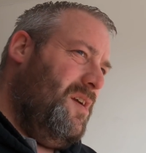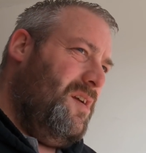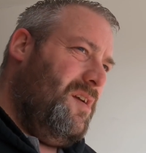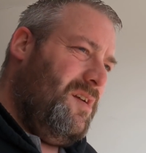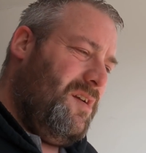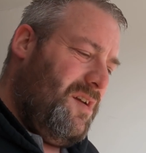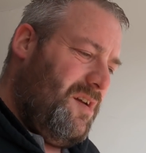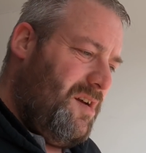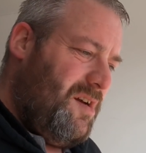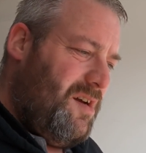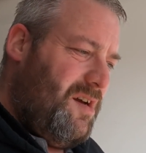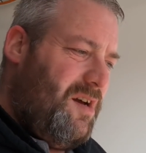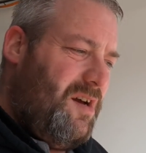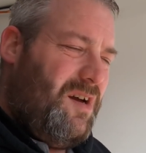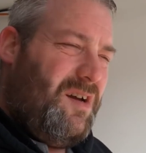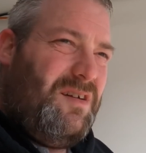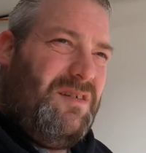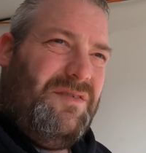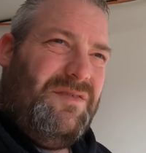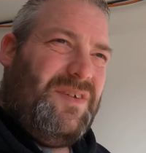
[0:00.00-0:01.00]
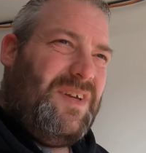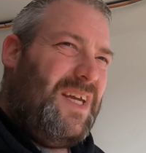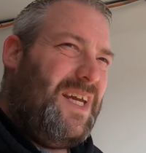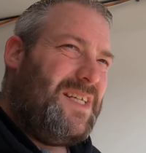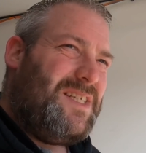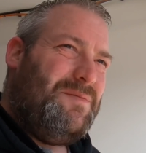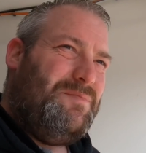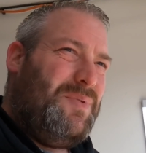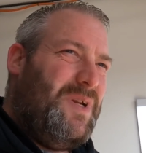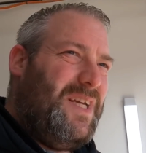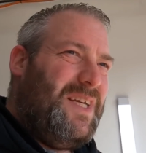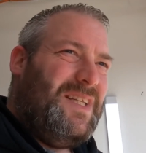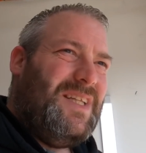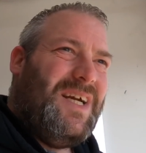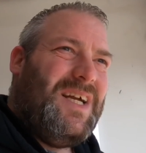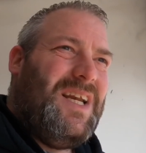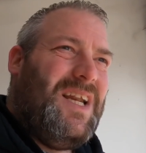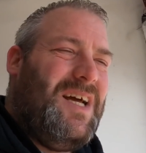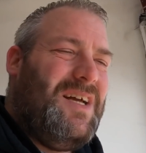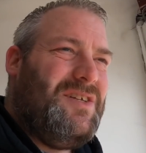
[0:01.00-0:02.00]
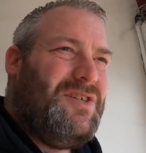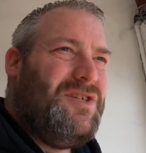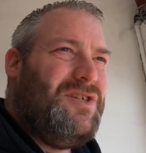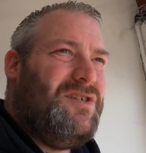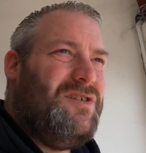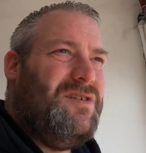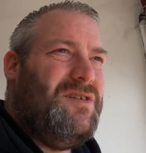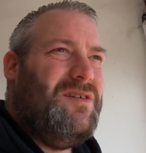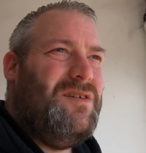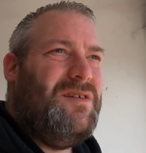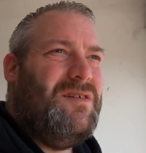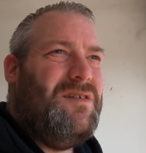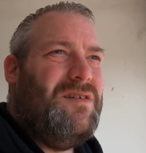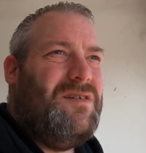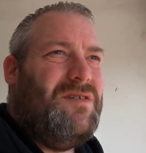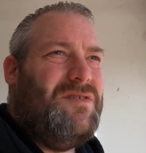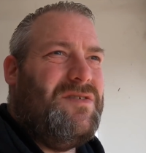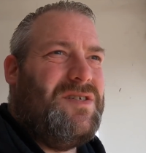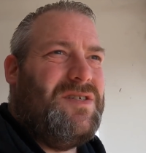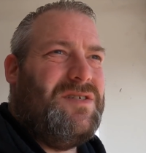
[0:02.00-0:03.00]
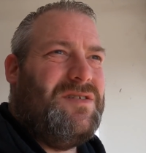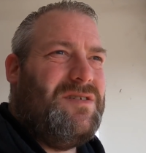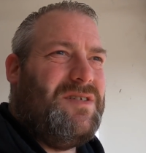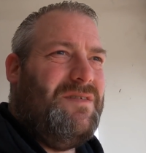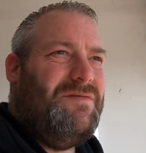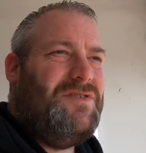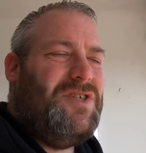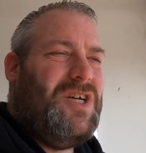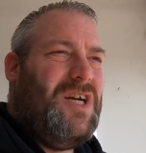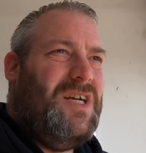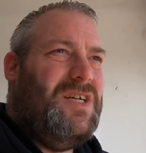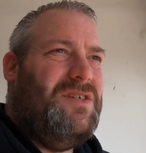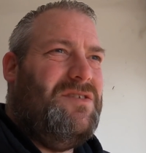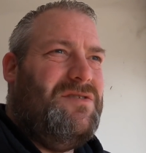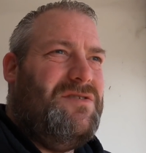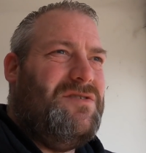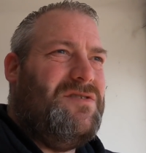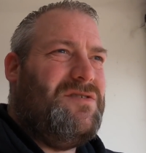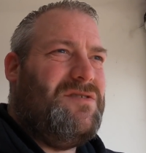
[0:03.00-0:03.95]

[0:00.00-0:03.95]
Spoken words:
I think he had to bleed the clutch because they've changed,